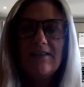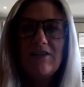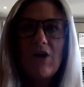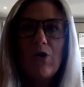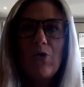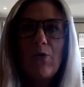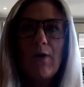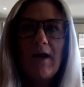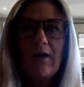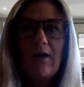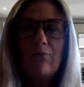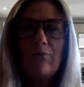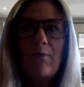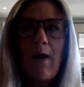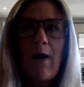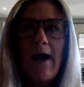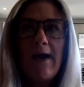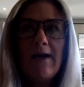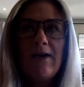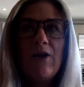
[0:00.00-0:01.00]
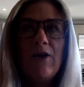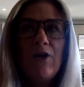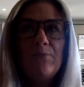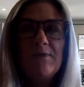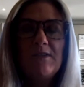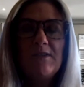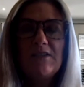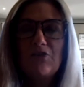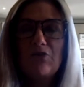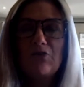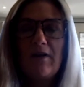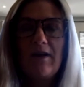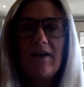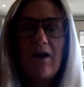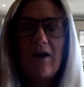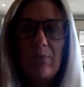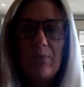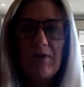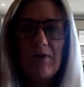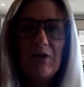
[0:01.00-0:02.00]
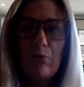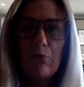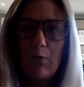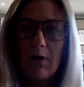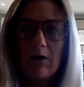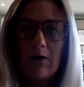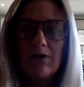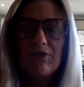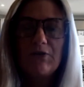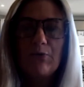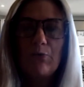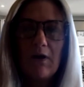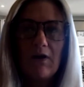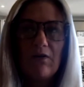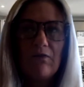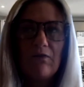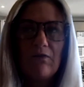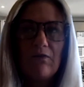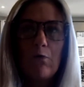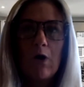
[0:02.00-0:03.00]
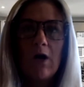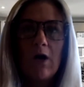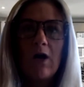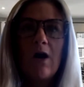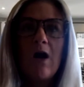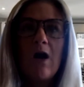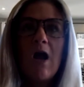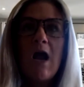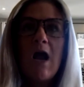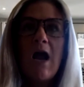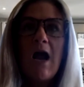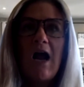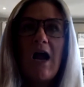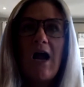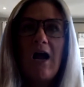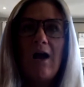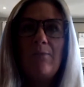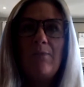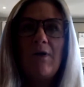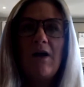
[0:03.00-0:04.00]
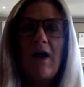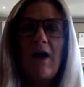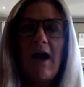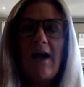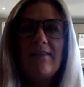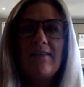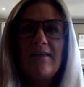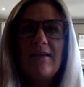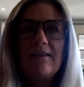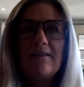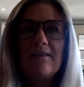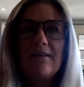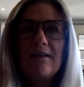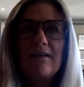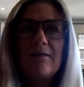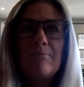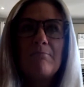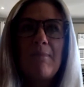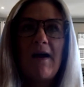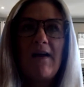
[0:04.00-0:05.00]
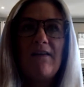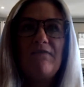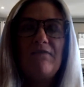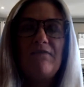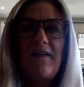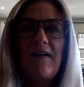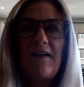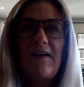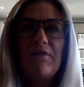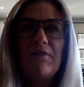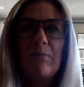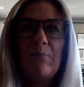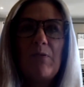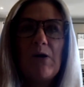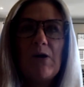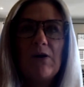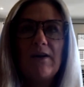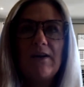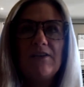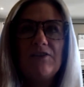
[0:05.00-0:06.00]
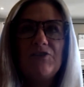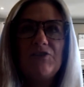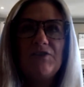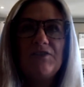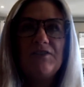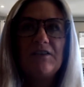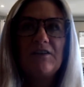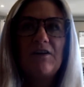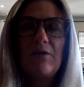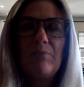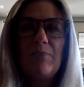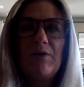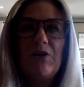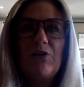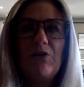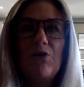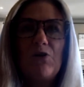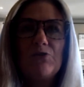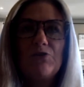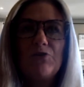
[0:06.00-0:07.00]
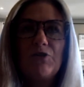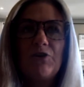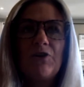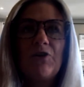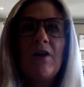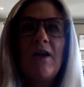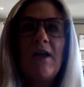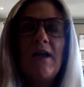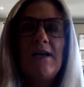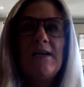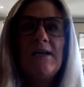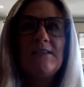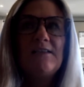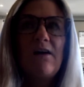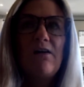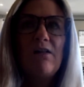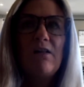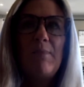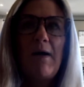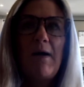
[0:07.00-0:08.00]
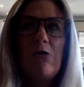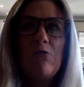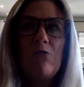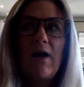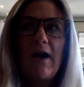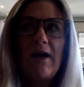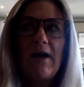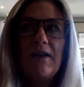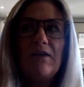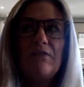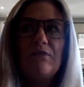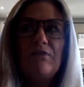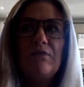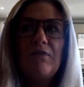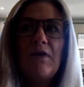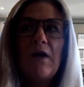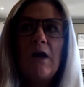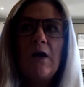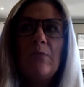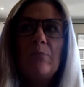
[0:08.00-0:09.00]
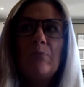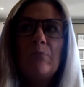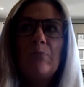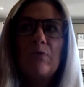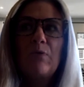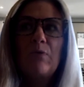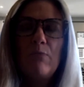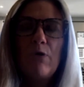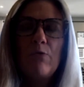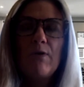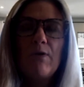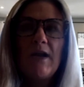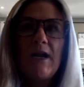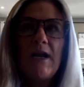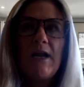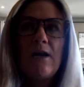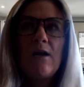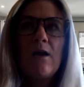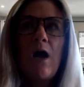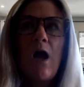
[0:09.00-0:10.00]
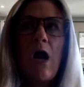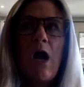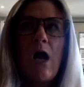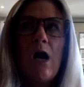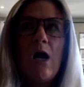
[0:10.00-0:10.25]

So Ryan Homes is a great company to work for. I think my favorite part is just the company culture is all about kind of promoting